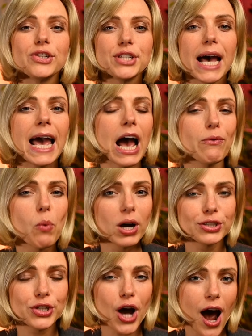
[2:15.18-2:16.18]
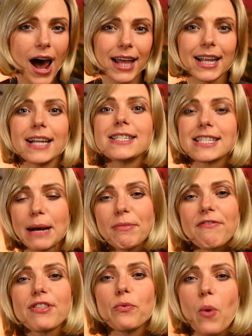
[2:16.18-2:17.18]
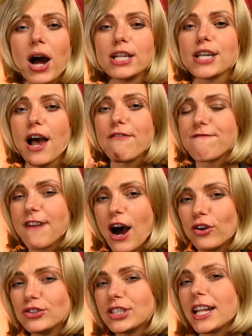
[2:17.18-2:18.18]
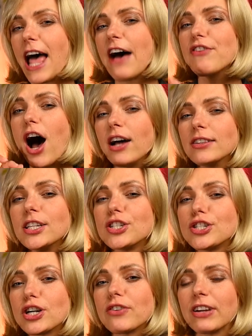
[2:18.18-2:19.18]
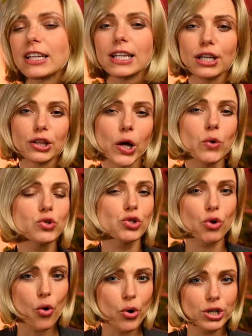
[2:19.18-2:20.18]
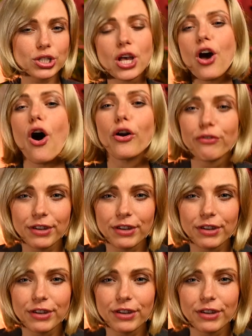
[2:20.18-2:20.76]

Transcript: today I want to highlight some of the wines I found that have undeservingly low scores on